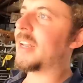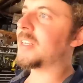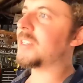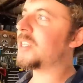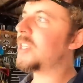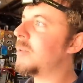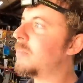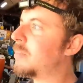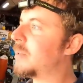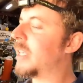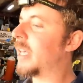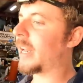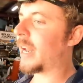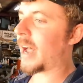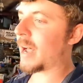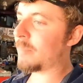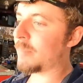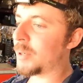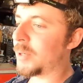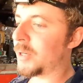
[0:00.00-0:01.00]
had a Jeep
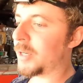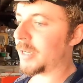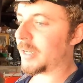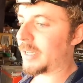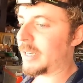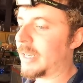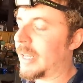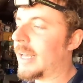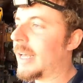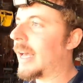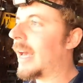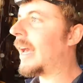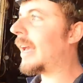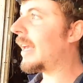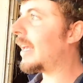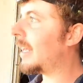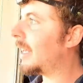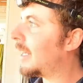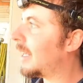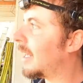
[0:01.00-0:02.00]
that I put
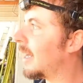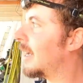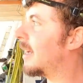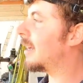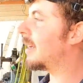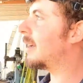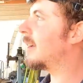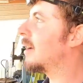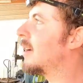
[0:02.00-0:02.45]
a,